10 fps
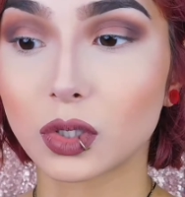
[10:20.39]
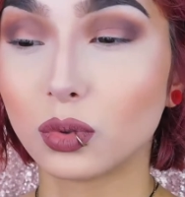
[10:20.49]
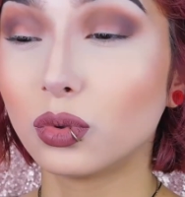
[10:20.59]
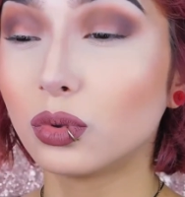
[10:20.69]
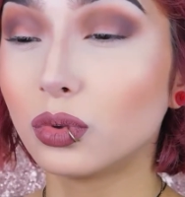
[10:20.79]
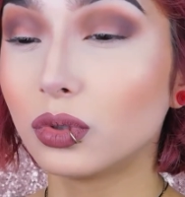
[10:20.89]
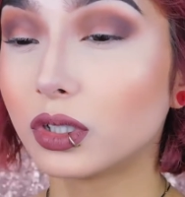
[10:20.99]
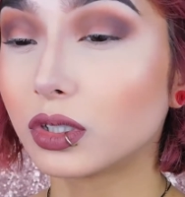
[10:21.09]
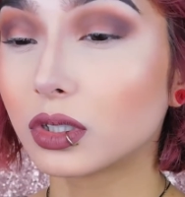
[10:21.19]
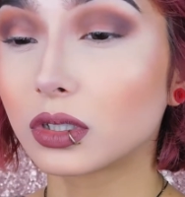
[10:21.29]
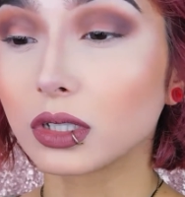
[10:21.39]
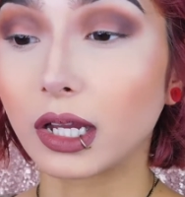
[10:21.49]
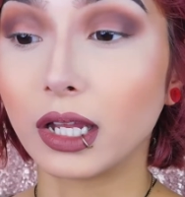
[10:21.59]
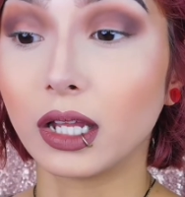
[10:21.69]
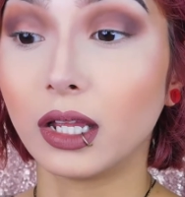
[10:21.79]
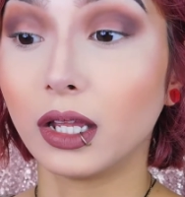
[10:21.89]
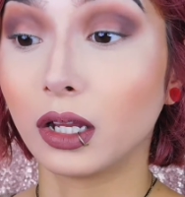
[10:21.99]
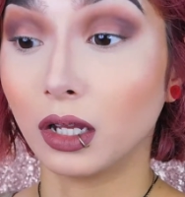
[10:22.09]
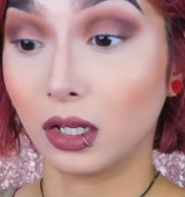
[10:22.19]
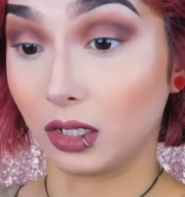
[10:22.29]
Ooh, this is getting...
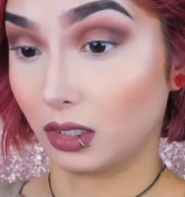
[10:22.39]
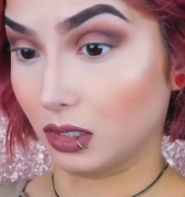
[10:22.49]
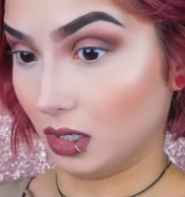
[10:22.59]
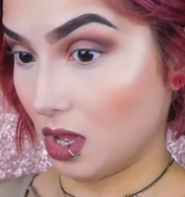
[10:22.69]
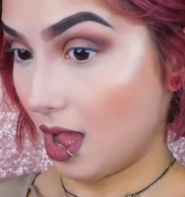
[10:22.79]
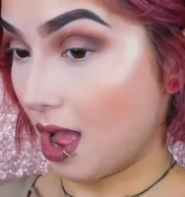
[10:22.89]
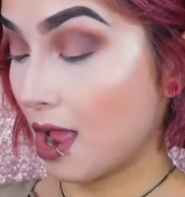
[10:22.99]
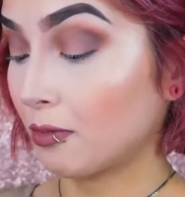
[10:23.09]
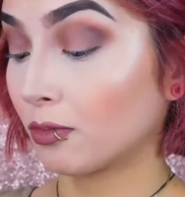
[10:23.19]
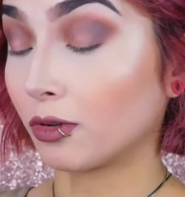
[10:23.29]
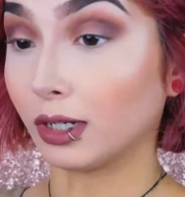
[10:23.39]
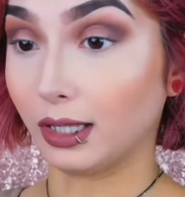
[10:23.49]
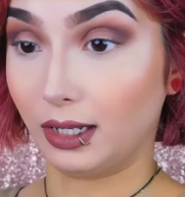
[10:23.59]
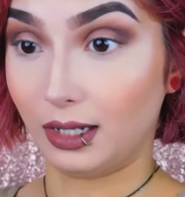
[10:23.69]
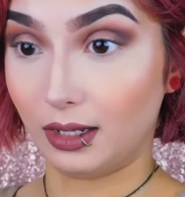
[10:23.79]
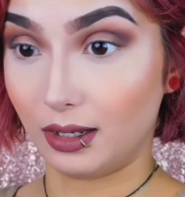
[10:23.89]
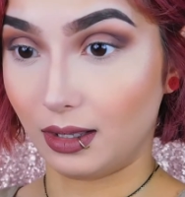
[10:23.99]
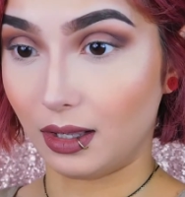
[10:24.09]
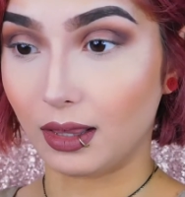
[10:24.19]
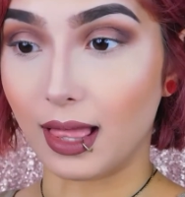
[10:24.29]
I'm really
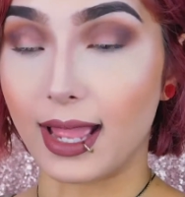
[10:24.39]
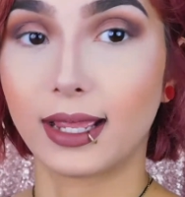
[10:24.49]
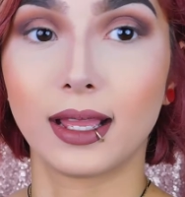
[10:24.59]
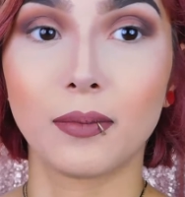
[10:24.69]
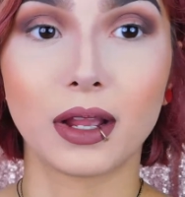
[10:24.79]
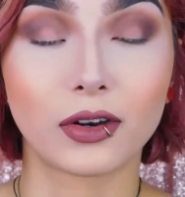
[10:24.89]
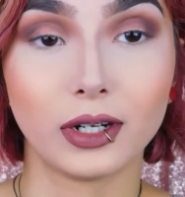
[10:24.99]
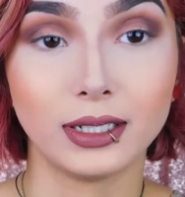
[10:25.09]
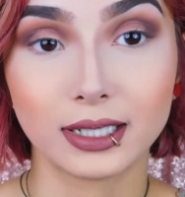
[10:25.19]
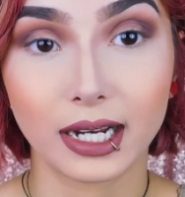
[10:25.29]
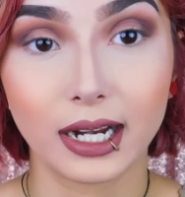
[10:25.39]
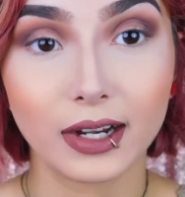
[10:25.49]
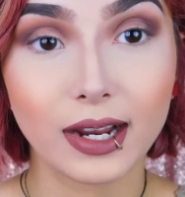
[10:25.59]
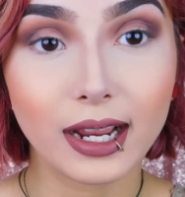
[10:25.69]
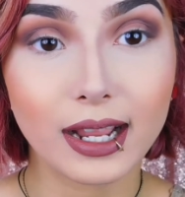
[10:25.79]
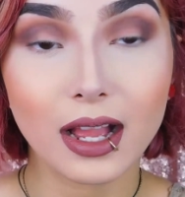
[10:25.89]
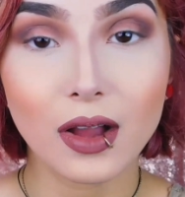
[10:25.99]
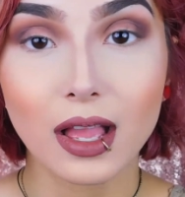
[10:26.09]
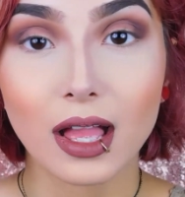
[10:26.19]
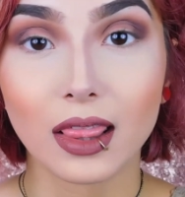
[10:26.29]
liking my crease area right now.
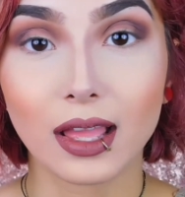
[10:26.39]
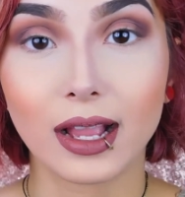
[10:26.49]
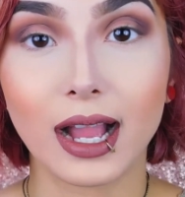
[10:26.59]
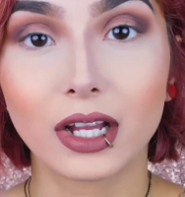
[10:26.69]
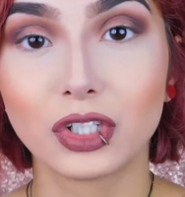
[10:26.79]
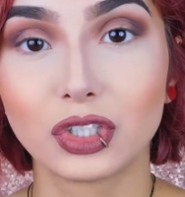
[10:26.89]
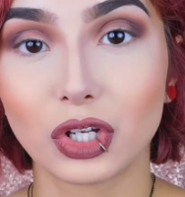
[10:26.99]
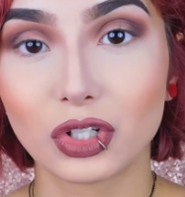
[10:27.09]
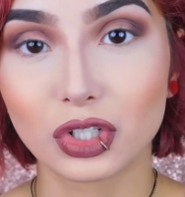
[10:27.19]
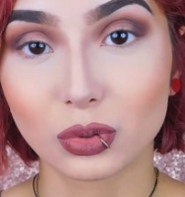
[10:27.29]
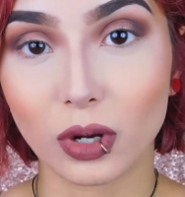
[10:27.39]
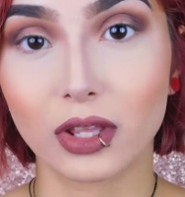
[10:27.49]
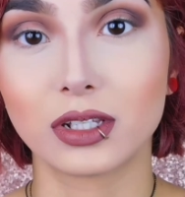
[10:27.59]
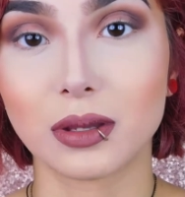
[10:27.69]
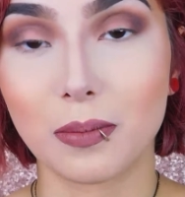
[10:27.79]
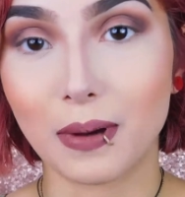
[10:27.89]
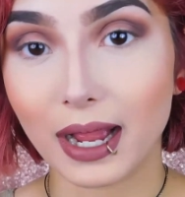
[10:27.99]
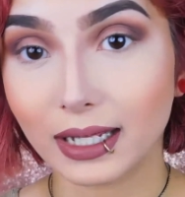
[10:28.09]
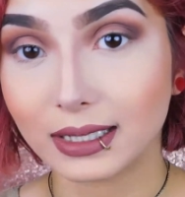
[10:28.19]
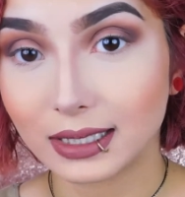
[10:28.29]
Like, I could so just wear this
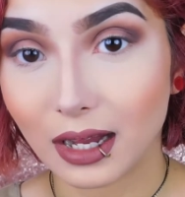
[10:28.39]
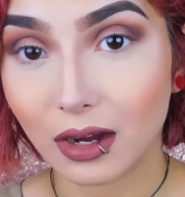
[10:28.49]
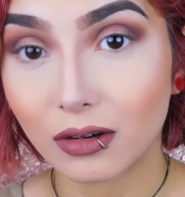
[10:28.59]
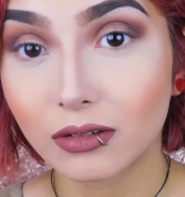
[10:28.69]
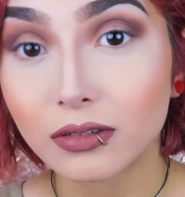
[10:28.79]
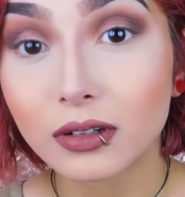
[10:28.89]
by itself.